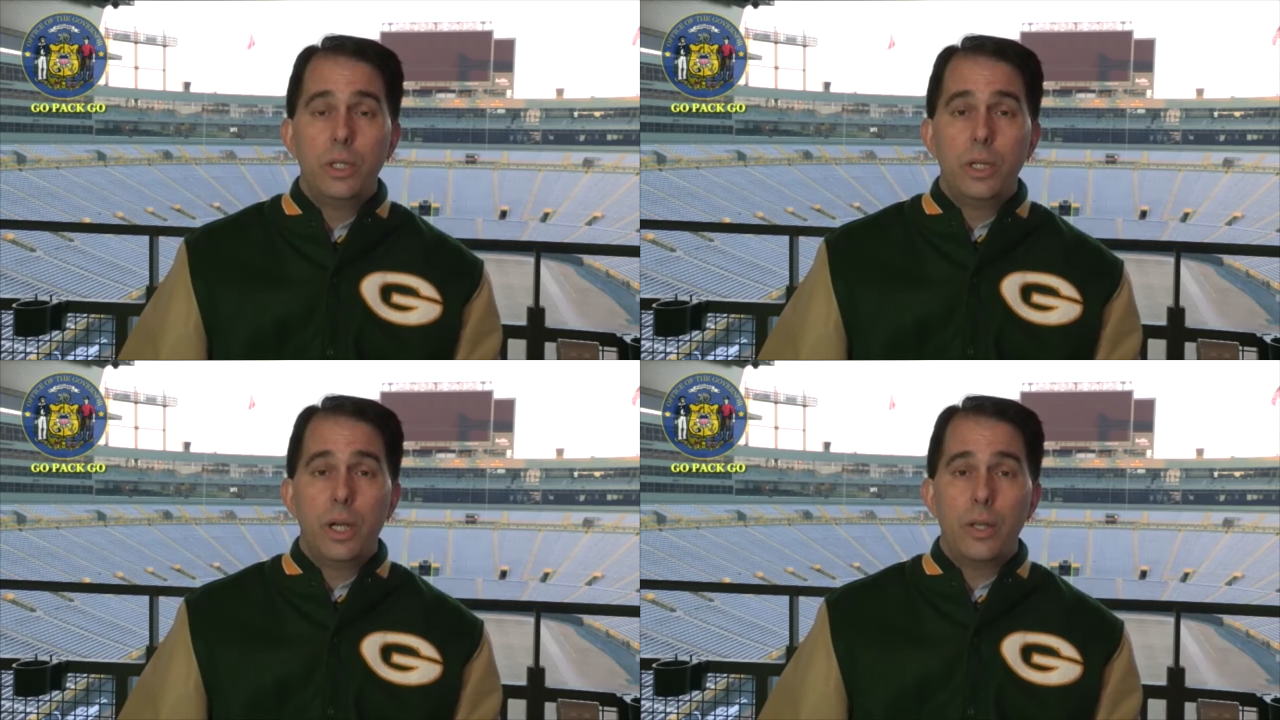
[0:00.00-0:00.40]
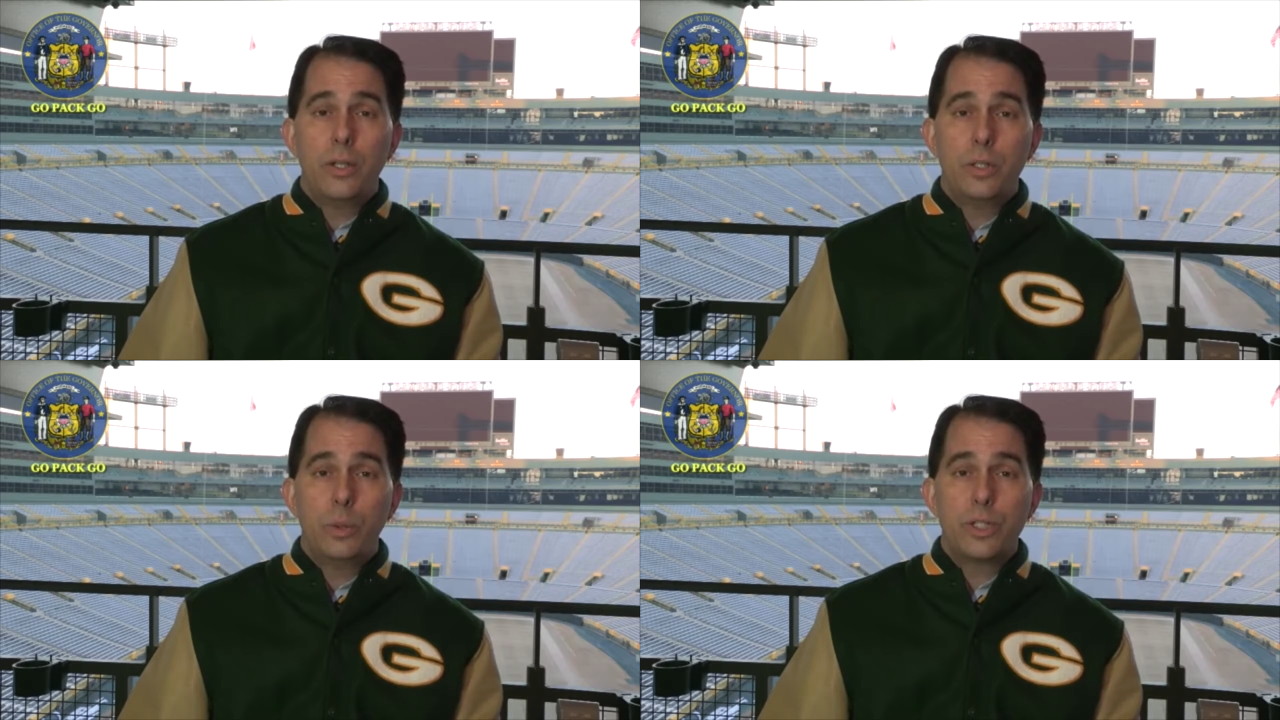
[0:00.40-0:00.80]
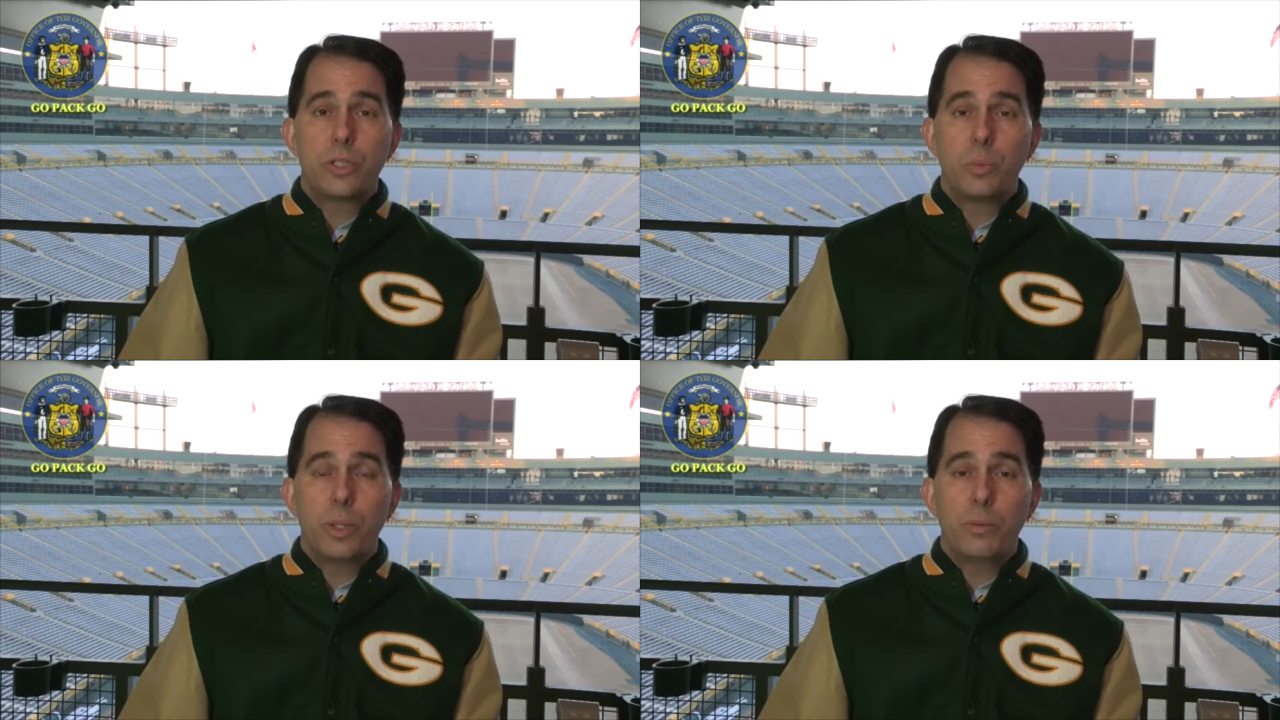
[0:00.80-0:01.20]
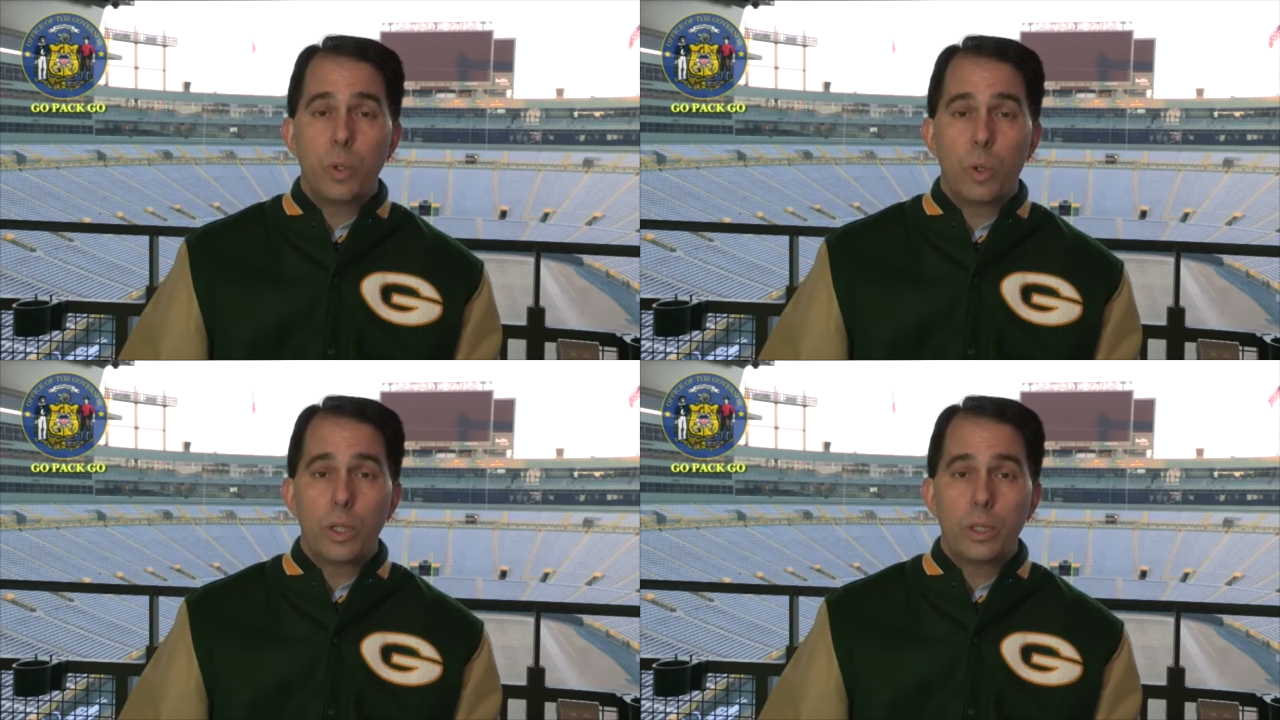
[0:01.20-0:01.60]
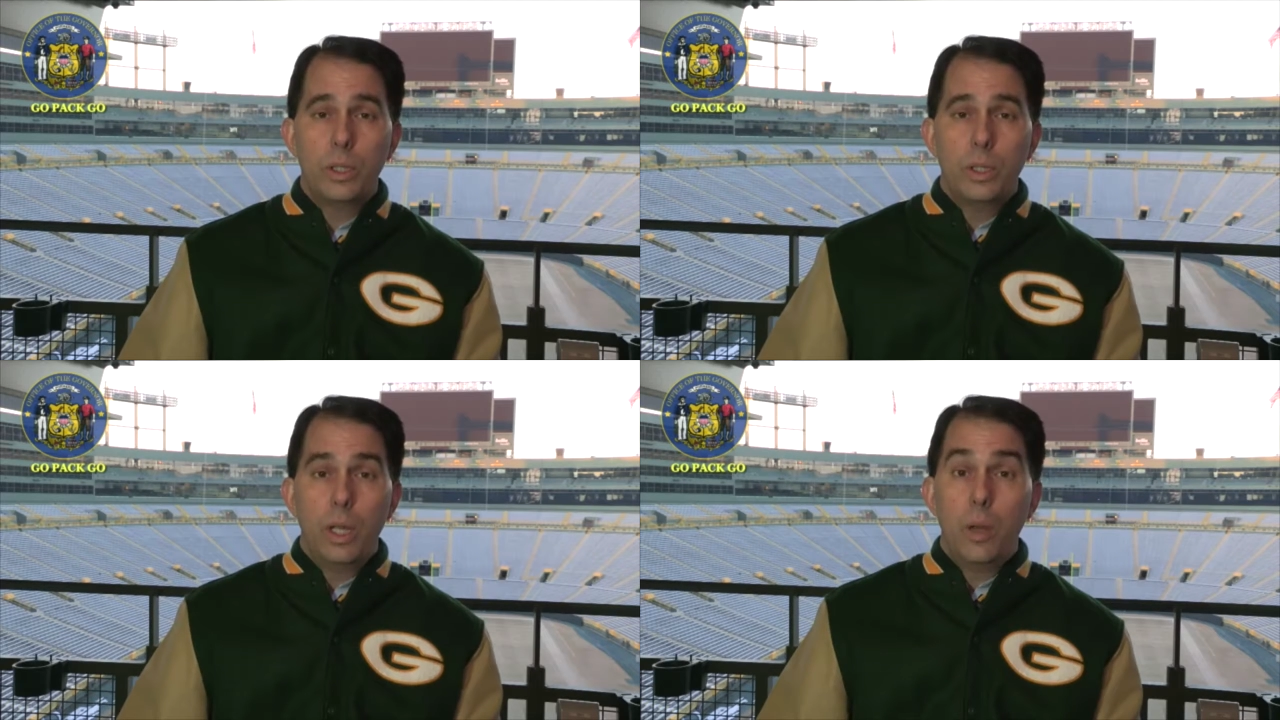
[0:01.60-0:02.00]
on the U.S. Supreme Court,
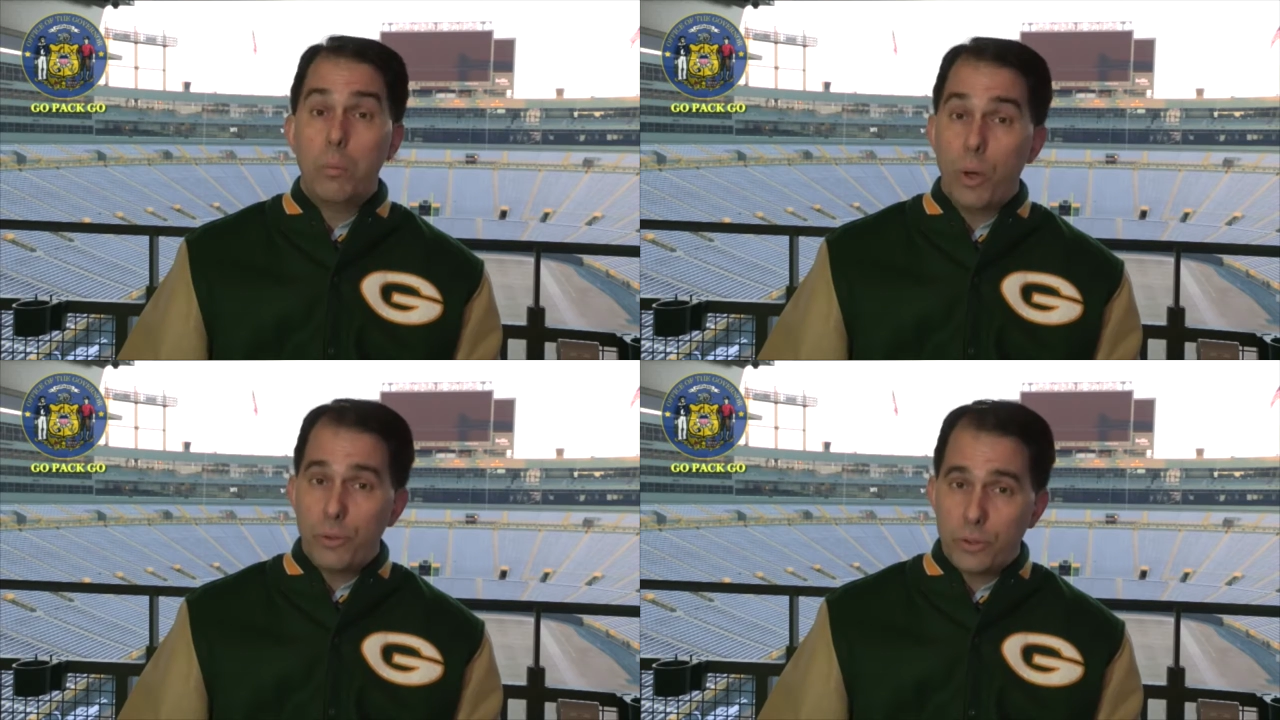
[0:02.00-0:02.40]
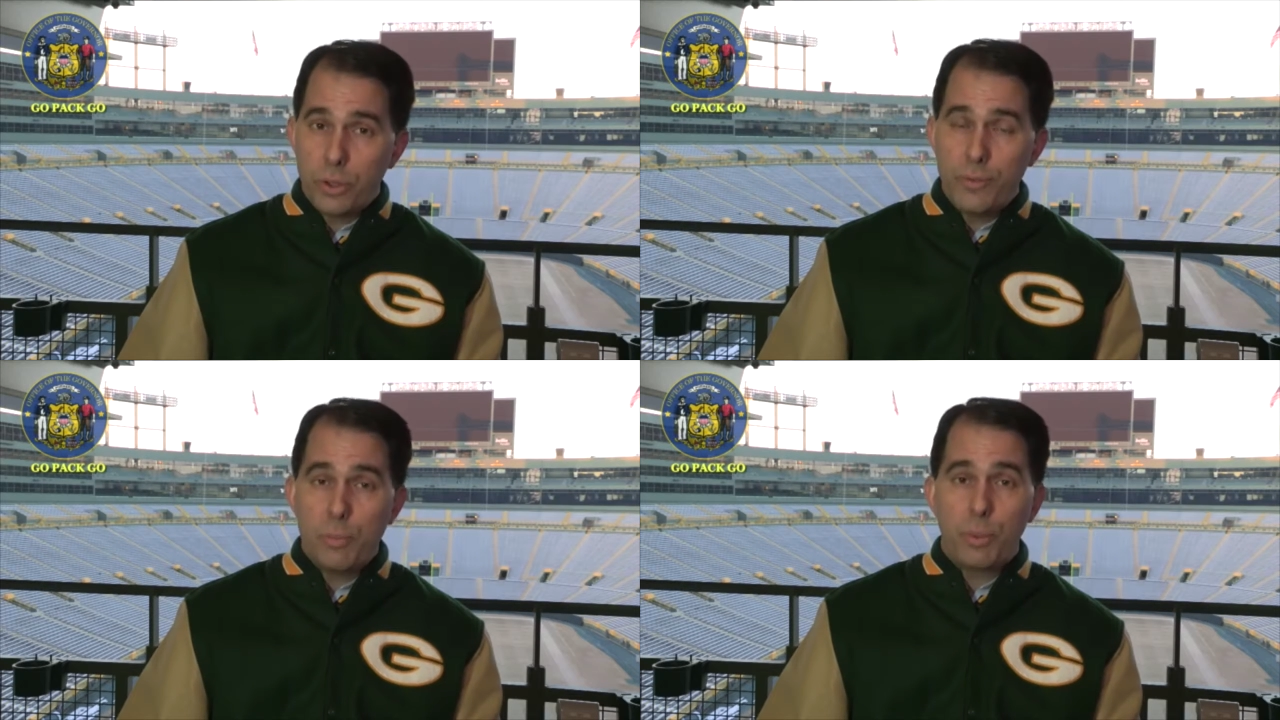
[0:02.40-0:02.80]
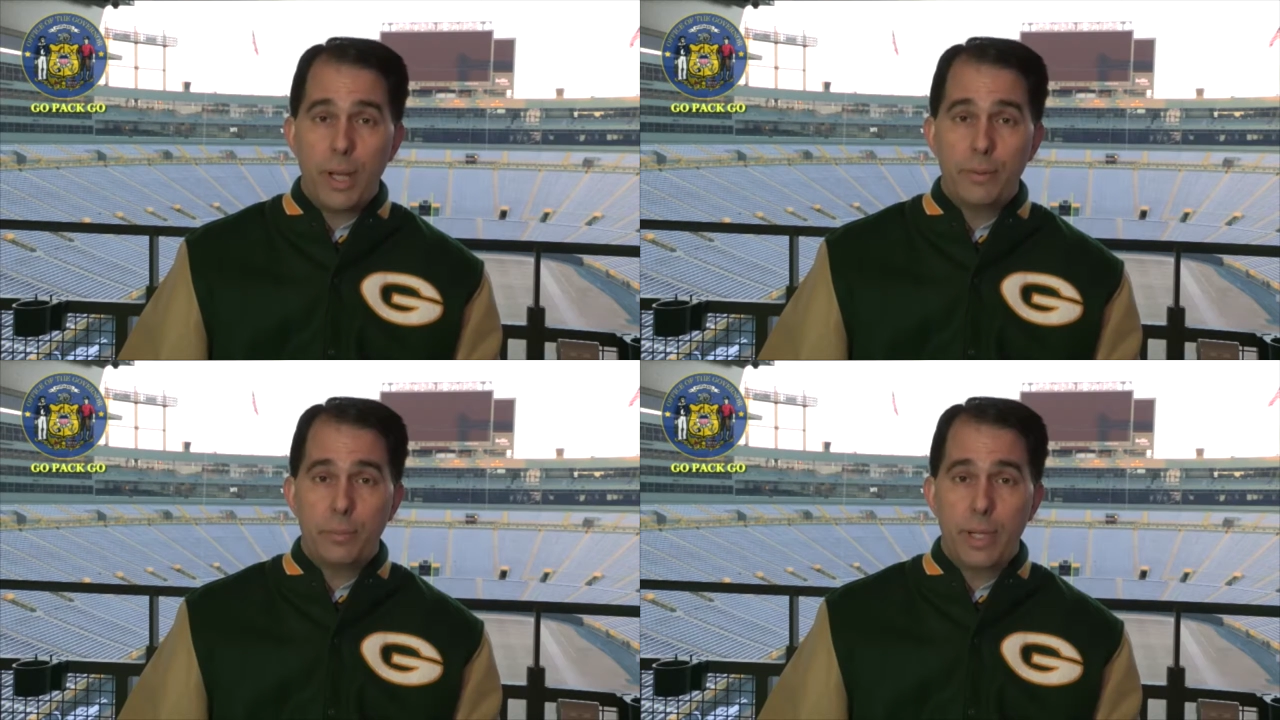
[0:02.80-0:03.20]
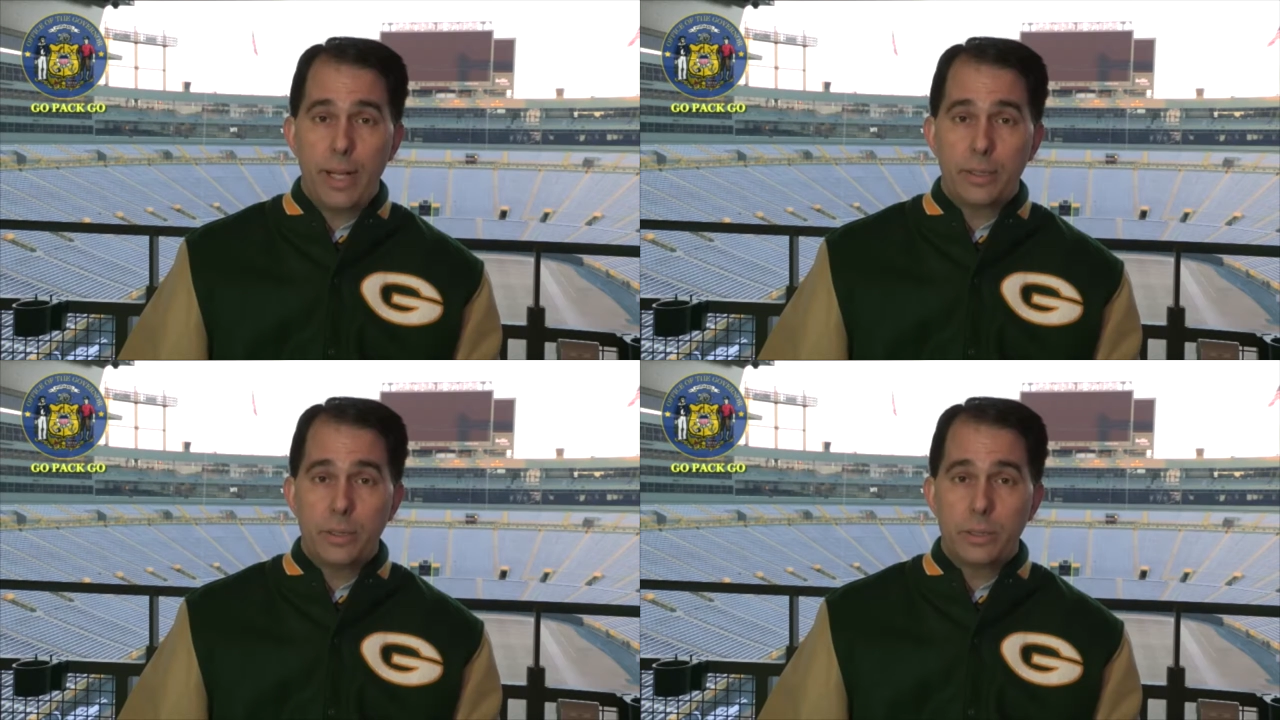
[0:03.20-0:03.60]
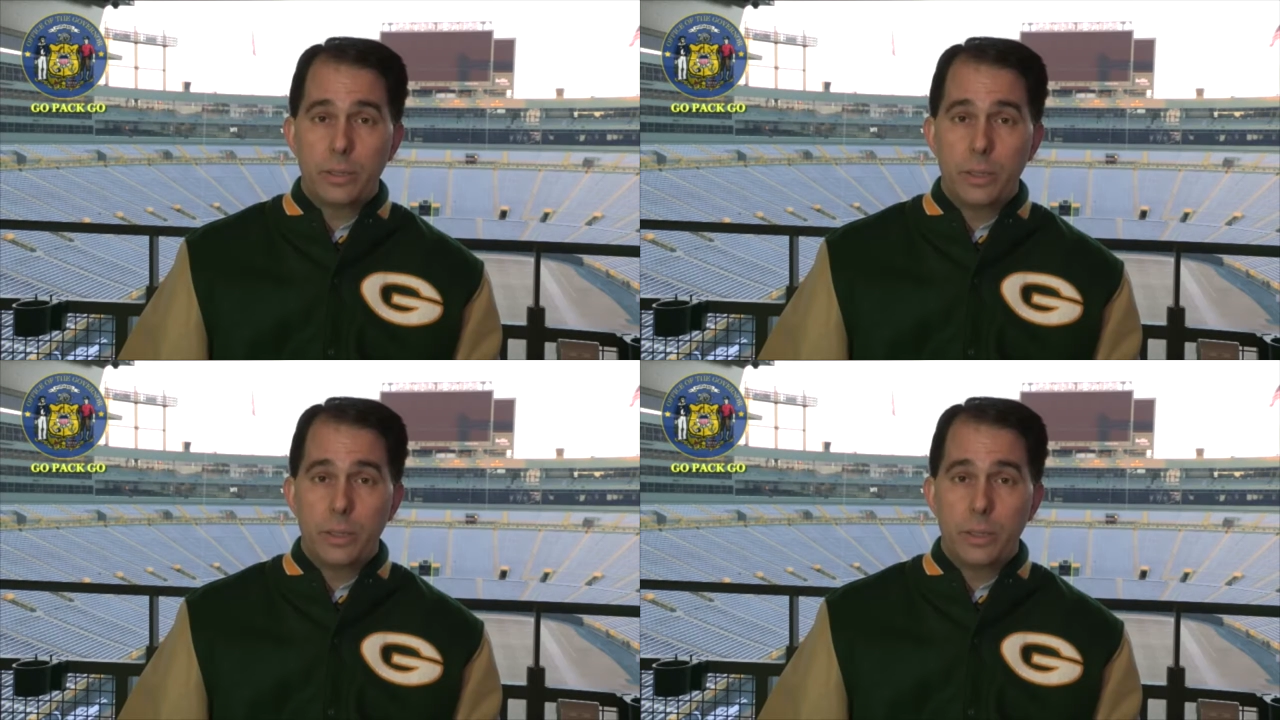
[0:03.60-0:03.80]
both served in private practice,